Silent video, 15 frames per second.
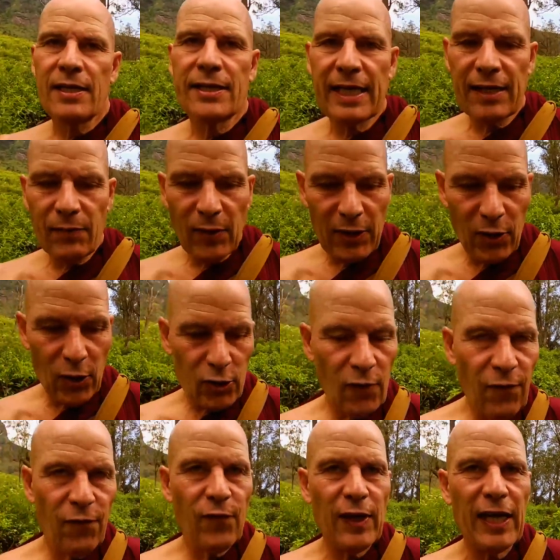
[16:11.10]
Then one
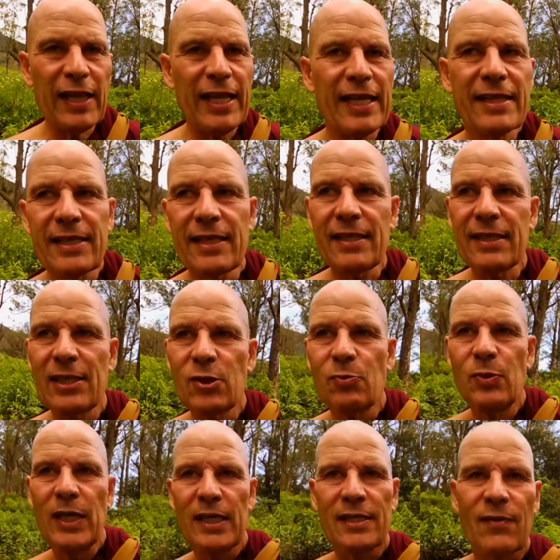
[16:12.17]
also feels that these
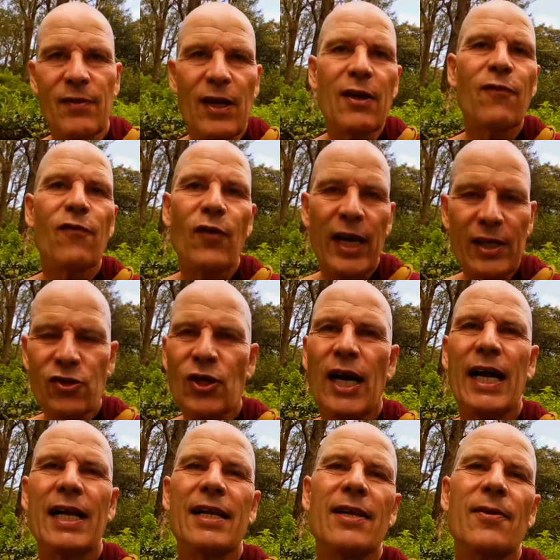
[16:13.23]
beings are very
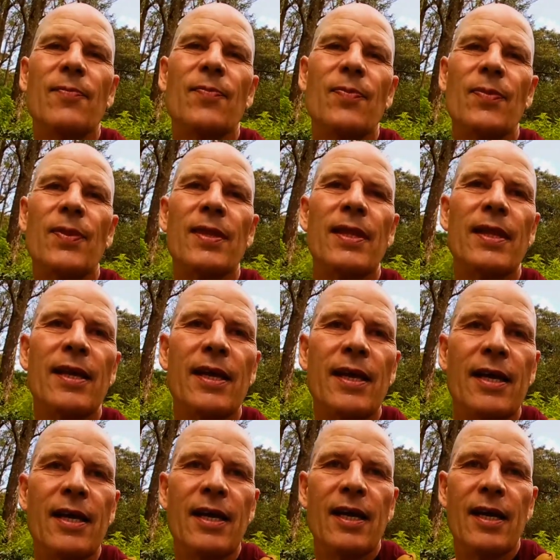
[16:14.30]
fragile,
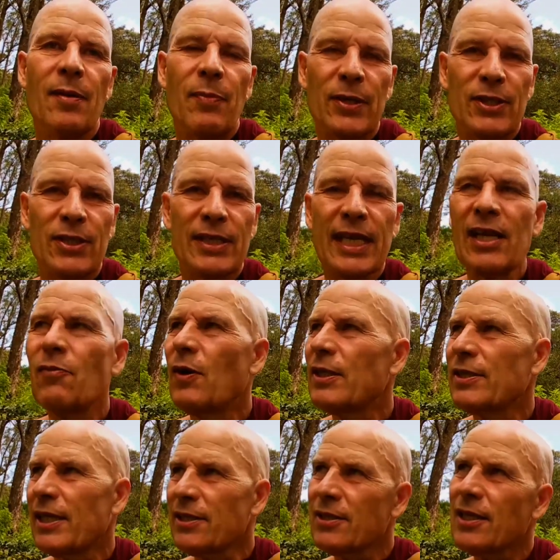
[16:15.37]
but still
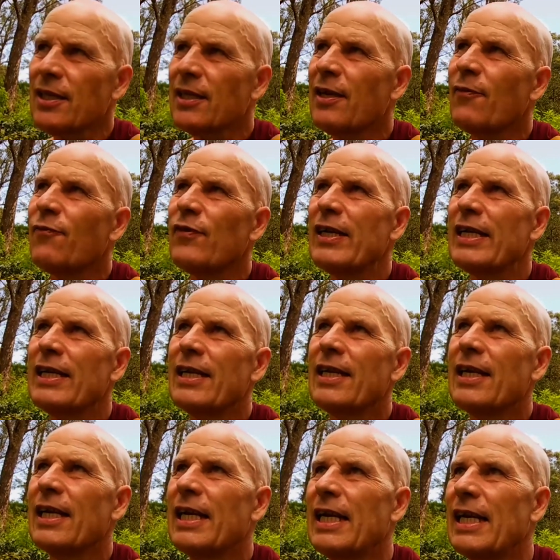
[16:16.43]
one doesn't feel
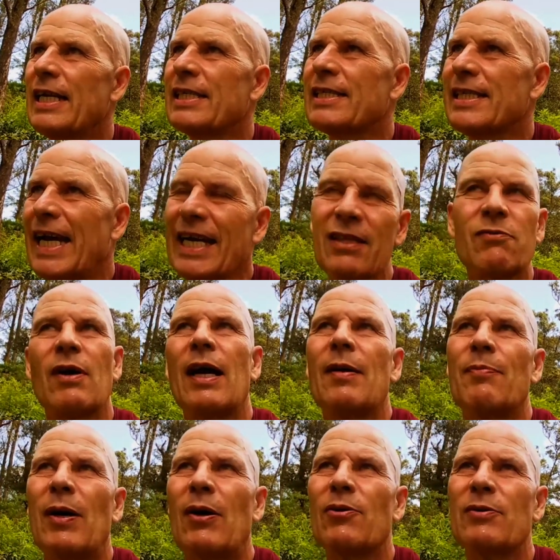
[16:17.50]
uh, sad
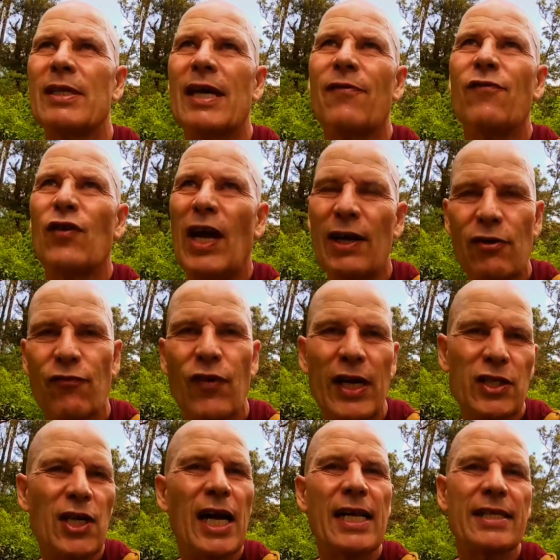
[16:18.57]
about their fra
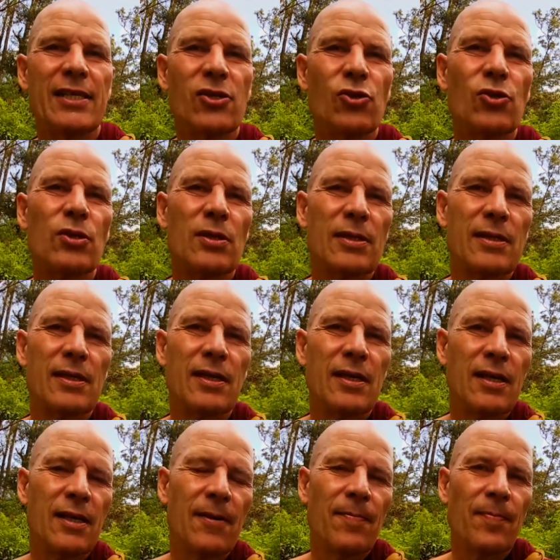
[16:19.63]
fragileness
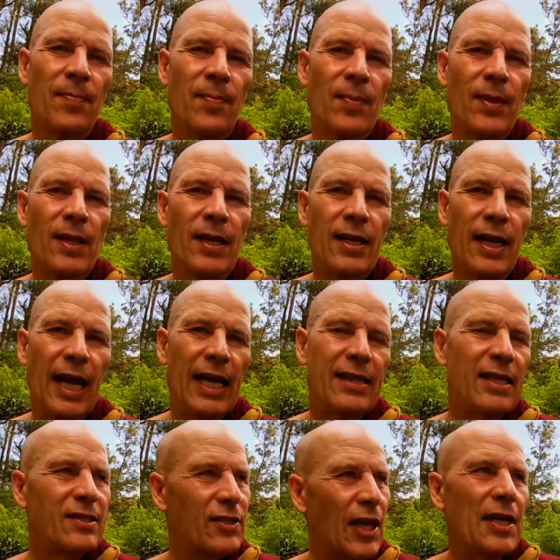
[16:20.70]

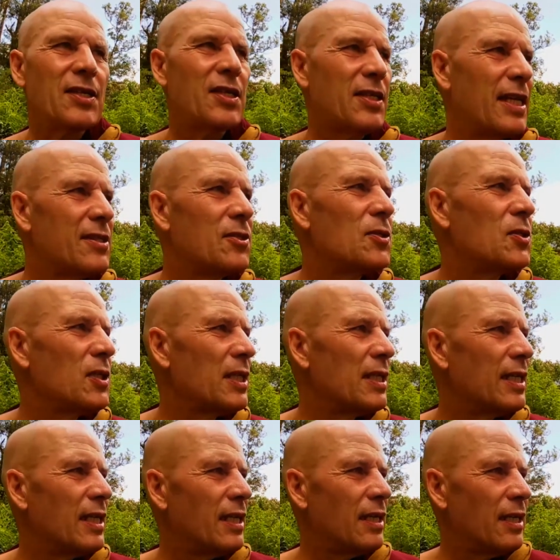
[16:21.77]
and the danger that is
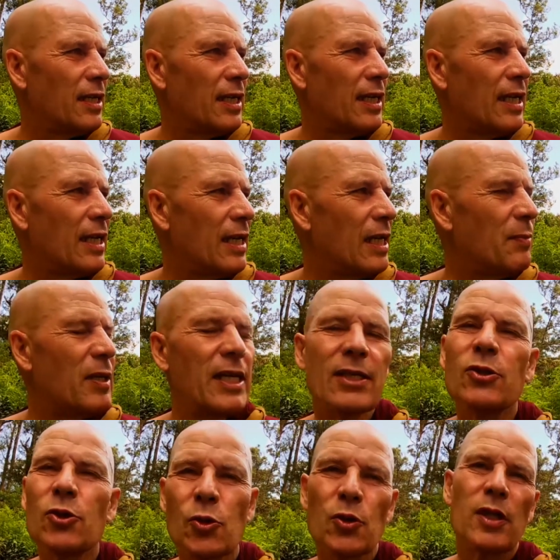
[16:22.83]
in,
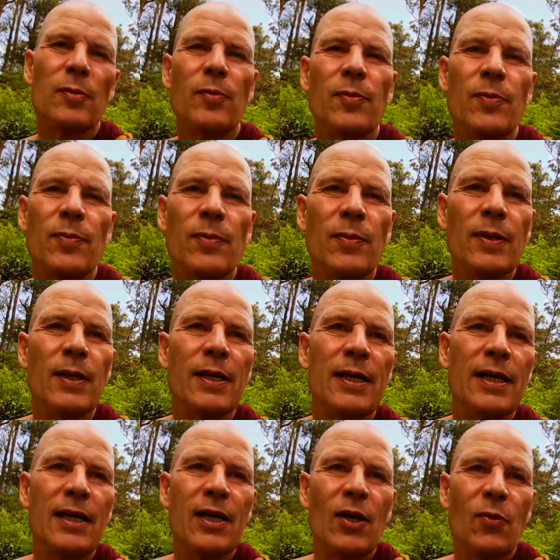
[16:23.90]
imminent to them.
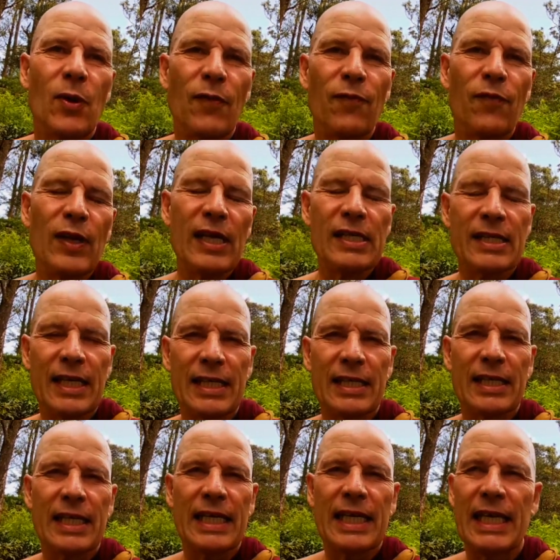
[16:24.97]
One feels that
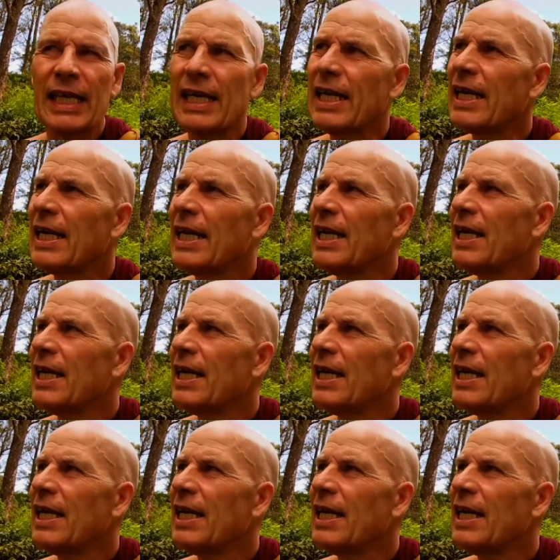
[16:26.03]
uh,